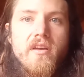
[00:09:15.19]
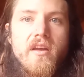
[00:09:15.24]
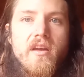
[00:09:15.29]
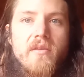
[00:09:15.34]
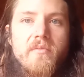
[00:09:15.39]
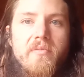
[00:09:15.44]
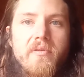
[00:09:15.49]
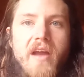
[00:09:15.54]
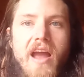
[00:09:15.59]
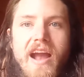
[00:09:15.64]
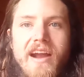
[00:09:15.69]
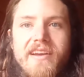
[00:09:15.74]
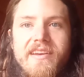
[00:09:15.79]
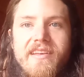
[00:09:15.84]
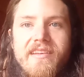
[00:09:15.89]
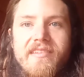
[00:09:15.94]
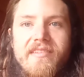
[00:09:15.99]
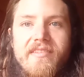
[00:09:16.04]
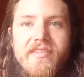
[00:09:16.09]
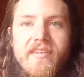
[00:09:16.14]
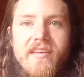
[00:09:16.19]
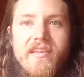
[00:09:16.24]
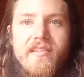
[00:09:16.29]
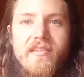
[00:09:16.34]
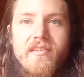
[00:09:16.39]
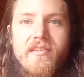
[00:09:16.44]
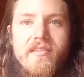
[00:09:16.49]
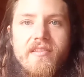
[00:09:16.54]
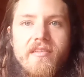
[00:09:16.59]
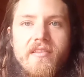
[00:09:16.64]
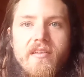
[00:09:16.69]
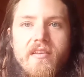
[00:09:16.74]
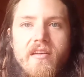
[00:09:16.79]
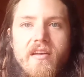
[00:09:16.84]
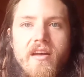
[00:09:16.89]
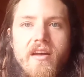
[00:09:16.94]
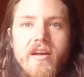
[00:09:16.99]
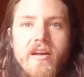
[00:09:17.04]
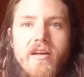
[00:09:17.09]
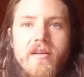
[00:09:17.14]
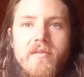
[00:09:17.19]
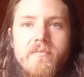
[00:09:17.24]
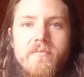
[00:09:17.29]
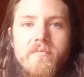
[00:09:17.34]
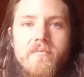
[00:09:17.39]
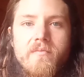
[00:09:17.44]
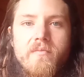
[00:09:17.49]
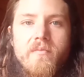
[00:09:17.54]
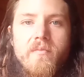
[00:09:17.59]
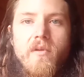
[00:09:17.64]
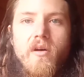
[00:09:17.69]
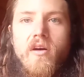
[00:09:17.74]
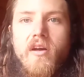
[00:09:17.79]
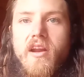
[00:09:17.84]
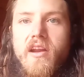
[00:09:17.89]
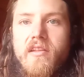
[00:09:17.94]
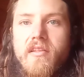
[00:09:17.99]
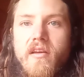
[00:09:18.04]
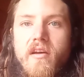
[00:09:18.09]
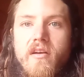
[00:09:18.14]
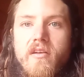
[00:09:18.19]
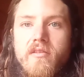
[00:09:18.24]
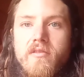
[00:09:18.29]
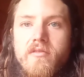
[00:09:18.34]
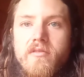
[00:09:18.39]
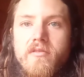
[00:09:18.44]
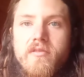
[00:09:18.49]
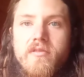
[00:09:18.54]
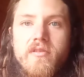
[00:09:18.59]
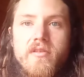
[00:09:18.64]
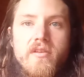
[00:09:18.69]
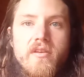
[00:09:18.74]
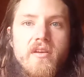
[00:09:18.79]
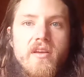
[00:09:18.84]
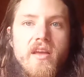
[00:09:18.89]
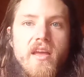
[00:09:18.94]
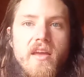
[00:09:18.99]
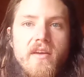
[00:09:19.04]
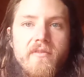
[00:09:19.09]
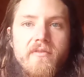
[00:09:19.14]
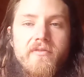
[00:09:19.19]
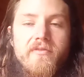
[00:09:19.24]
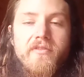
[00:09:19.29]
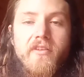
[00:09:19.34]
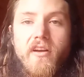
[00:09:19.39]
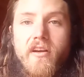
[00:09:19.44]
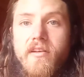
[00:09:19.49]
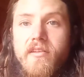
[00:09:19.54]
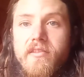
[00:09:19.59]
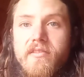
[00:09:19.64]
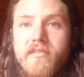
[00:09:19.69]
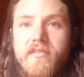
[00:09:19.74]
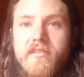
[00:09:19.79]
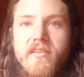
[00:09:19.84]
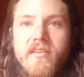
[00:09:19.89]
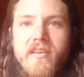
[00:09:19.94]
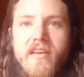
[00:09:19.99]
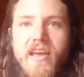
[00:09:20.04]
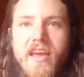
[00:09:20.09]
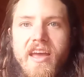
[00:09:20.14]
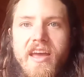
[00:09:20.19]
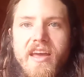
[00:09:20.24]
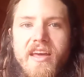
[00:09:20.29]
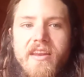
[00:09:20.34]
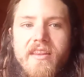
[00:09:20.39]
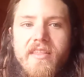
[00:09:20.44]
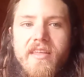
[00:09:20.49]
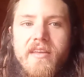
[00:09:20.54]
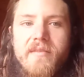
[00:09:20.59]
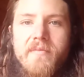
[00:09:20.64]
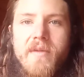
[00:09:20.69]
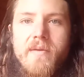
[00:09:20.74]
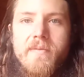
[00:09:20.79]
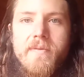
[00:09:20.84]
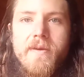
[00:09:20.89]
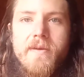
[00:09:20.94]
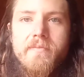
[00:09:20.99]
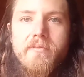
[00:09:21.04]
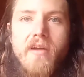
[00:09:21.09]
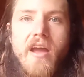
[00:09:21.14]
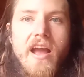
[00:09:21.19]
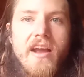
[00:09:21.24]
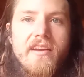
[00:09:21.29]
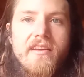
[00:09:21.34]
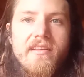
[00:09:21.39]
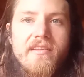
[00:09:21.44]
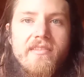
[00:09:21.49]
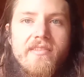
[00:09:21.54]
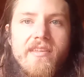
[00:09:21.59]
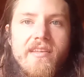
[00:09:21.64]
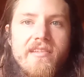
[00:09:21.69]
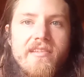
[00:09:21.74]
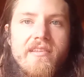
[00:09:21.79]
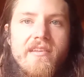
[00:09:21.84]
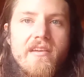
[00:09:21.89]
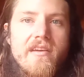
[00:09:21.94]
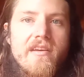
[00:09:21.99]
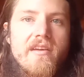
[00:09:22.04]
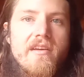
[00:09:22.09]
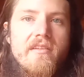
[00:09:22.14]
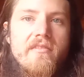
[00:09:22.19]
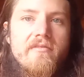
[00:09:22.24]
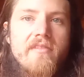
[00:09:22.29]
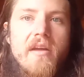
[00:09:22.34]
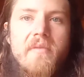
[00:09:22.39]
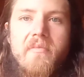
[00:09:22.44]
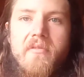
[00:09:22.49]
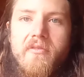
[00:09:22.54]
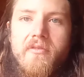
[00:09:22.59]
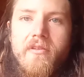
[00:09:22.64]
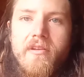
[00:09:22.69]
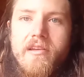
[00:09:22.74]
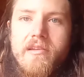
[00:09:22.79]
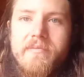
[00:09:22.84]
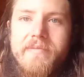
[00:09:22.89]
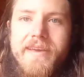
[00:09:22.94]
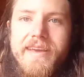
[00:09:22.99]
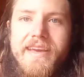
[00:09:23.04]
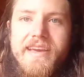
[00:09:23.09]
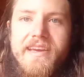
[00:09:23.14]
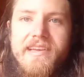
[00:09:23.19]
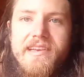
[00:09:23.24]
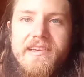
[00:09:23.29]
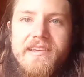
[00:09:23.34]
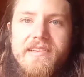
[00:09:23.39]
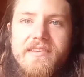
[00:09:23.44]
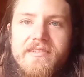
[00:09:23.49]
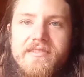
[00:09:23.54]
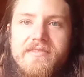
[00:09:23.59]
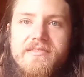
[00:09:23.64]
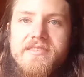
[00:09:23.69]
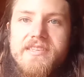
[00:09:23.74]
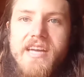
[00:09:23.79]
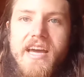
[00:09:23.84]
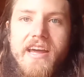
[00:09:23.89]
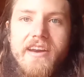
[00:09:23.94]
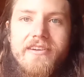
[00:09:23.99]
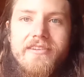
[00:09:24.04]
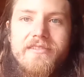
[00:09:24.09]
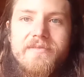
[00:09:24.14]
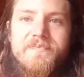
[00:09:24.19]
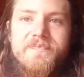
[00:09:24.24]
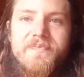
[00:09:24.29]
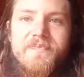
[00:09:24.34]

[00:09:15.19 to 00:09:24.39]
practice this on its own first, and then maybe practice this right before you begin to channel.